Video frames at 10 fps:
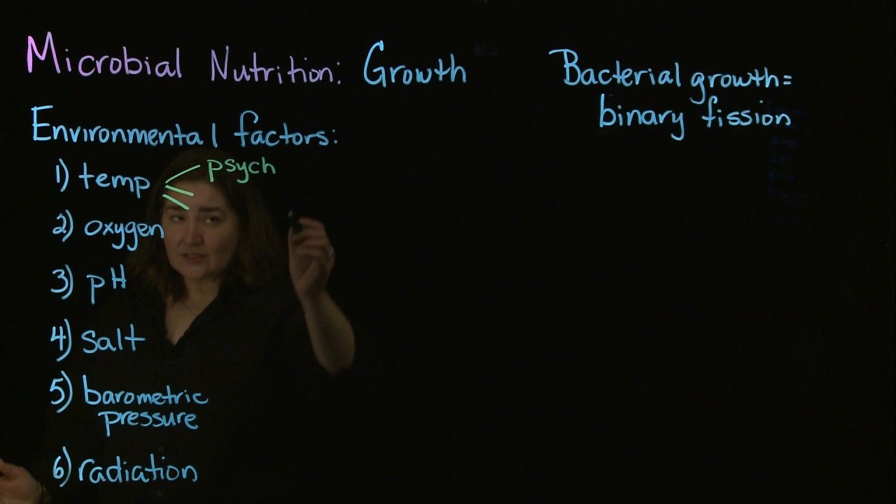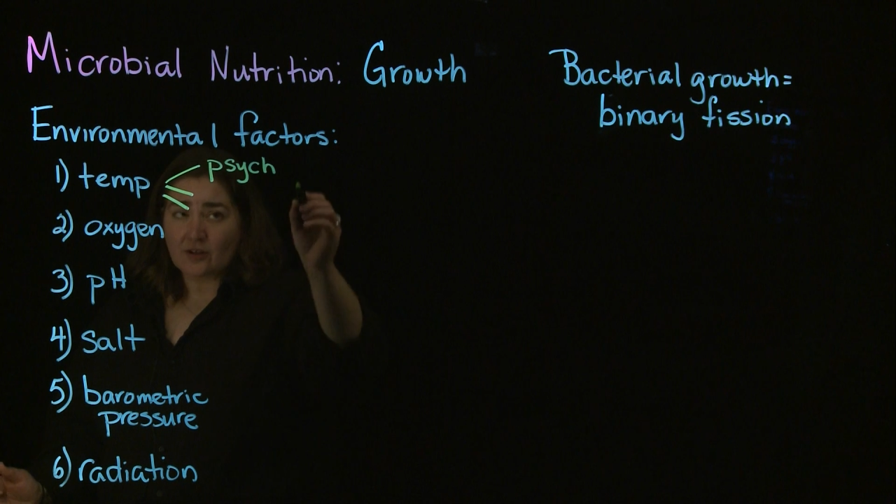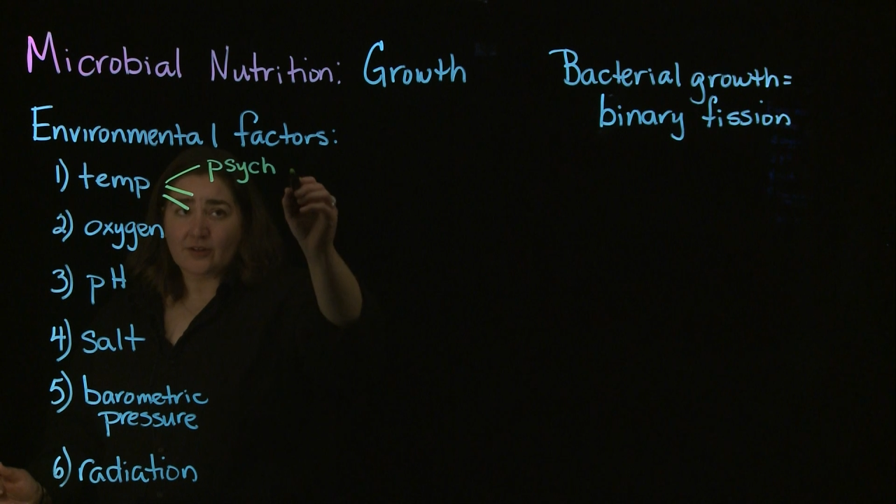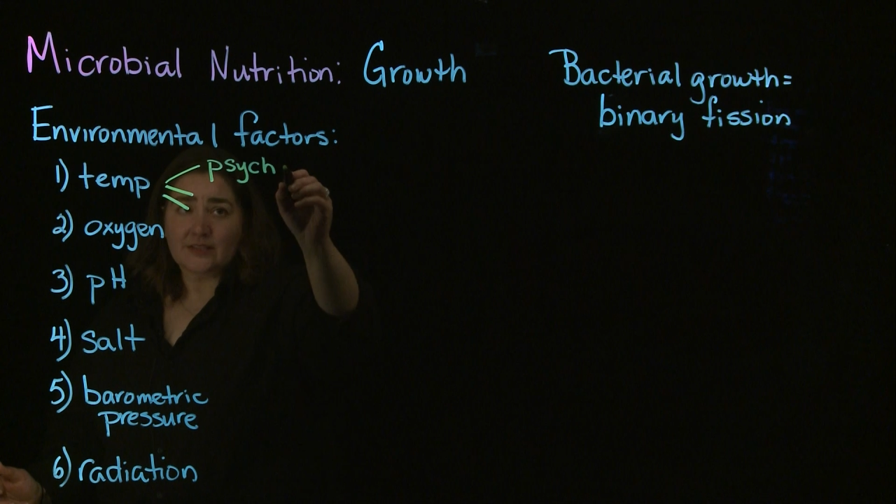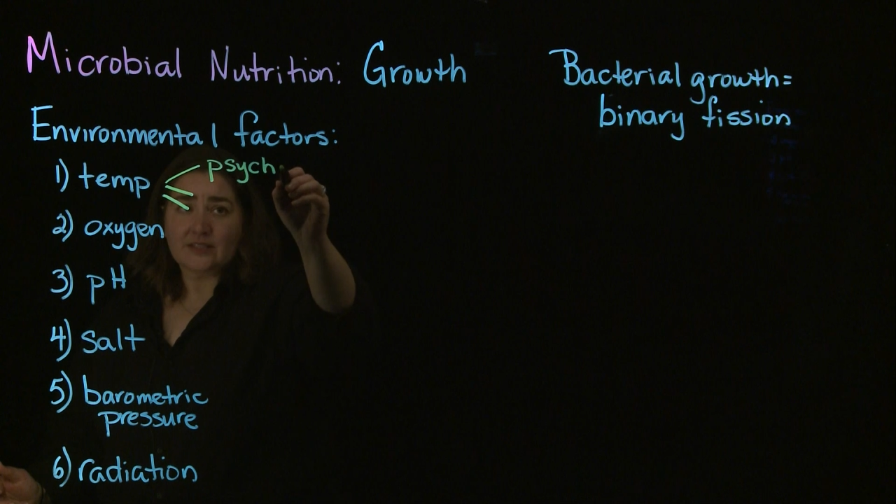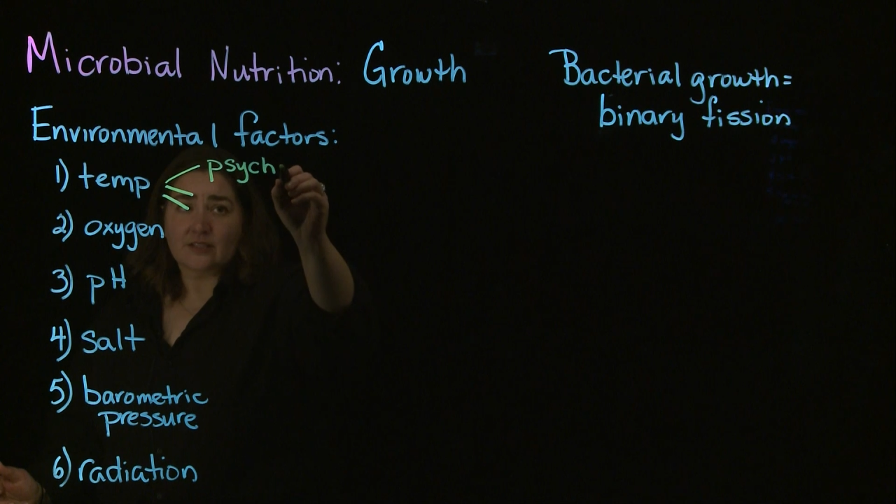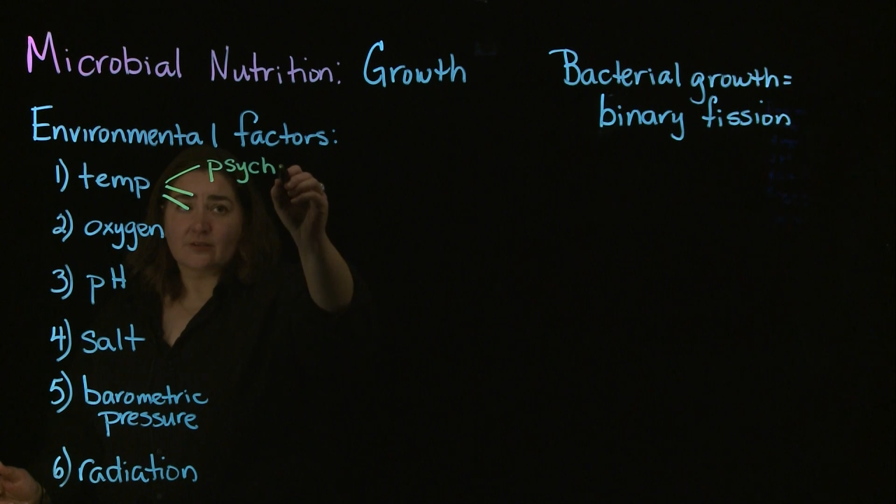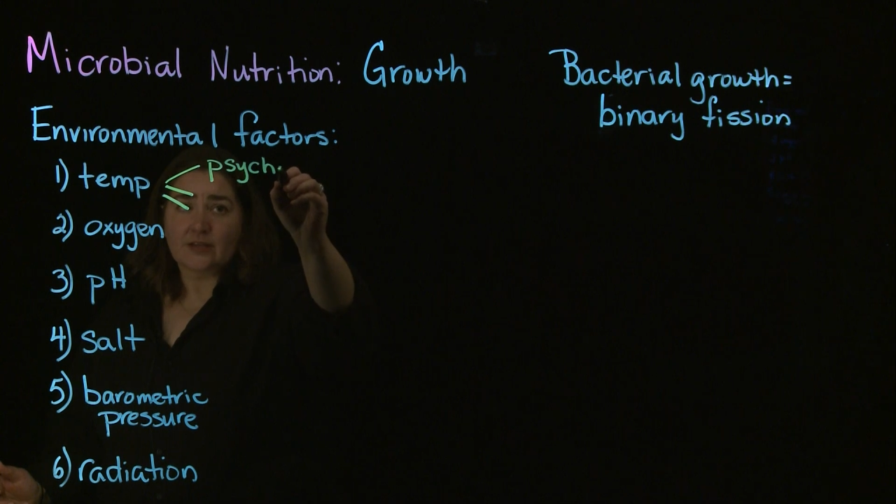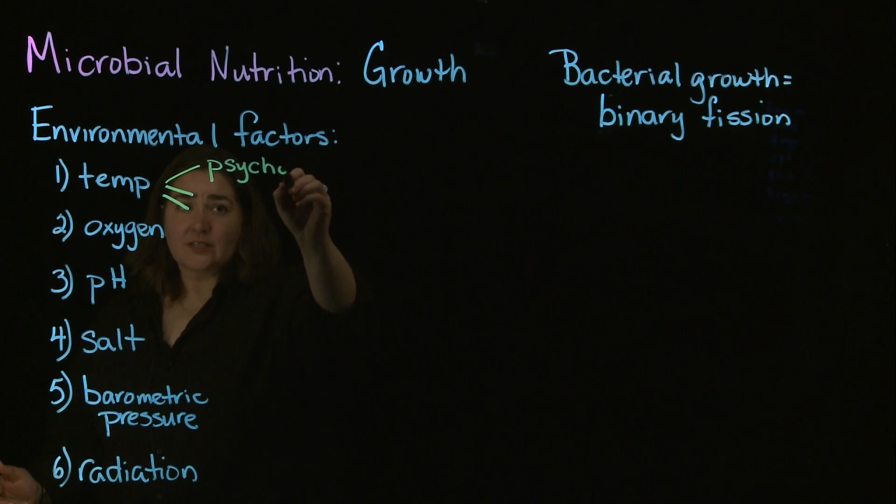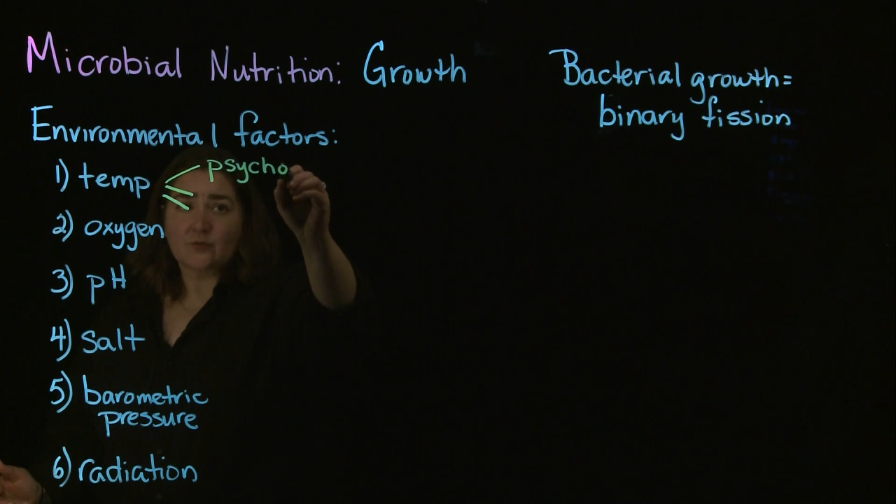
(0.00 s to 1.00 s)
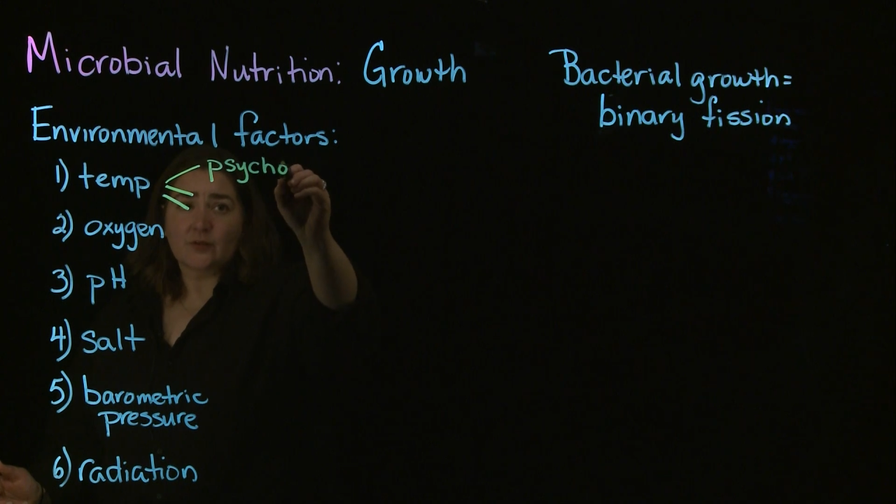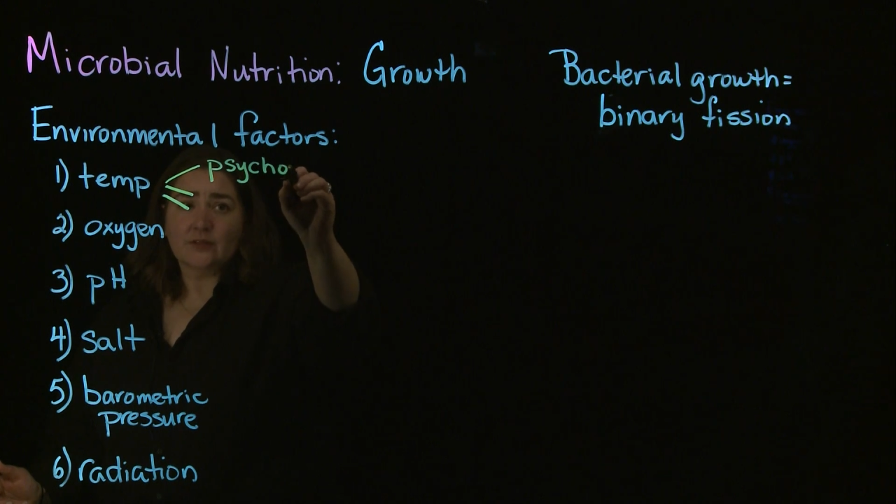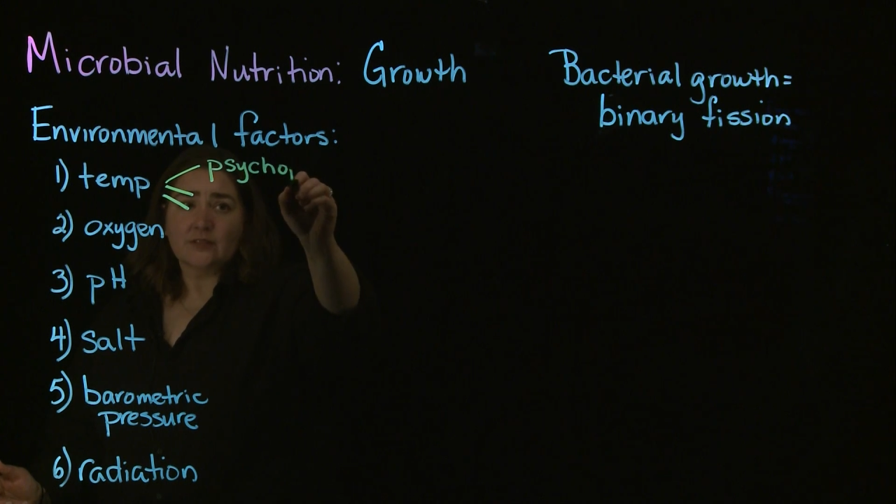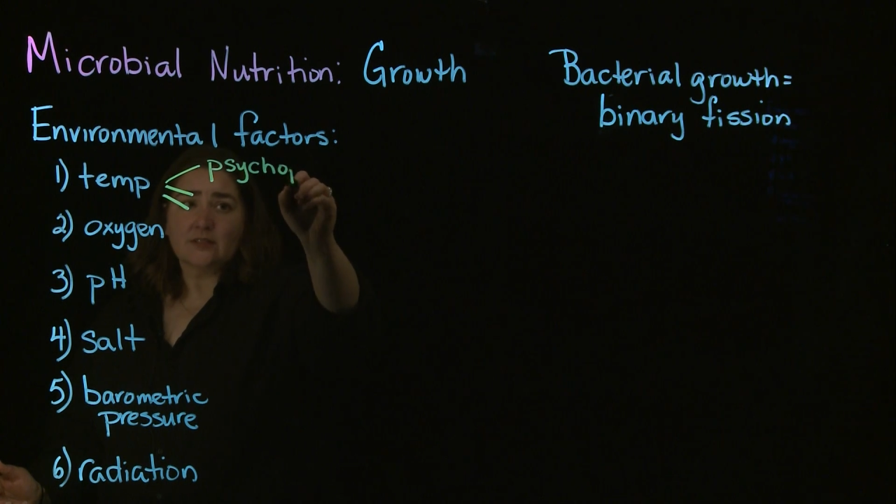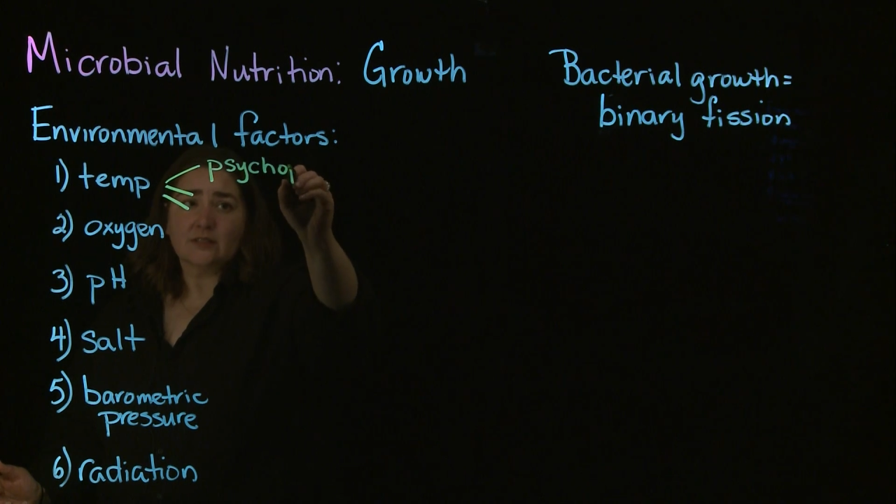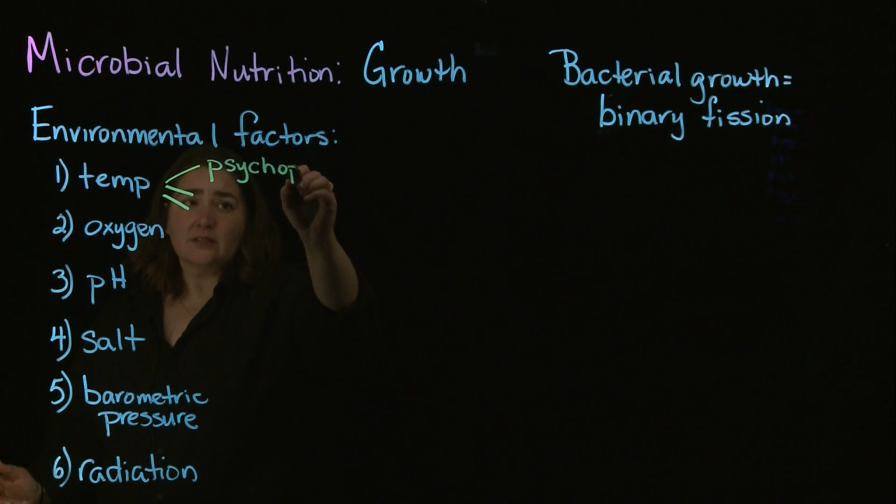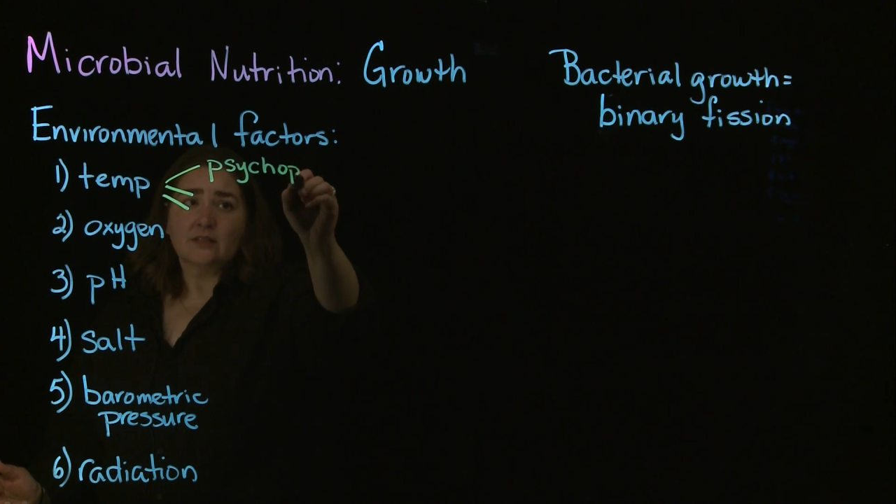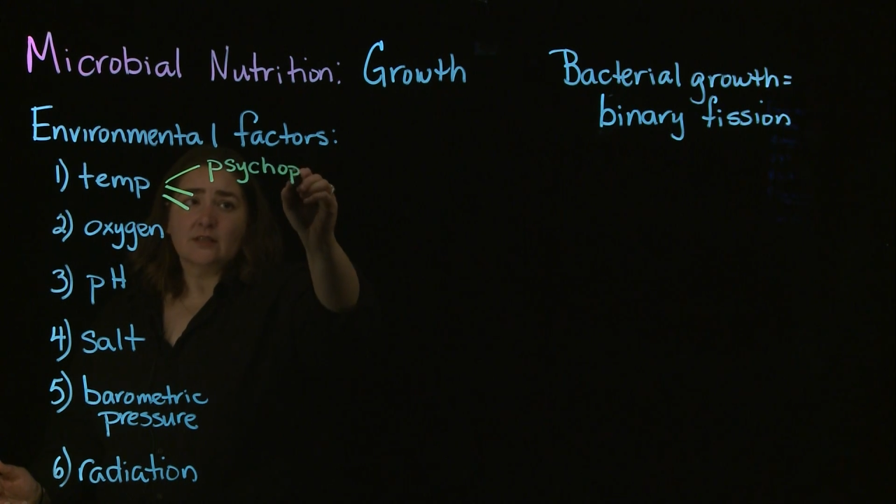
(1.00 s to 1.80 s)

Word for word: call these the crazy ones.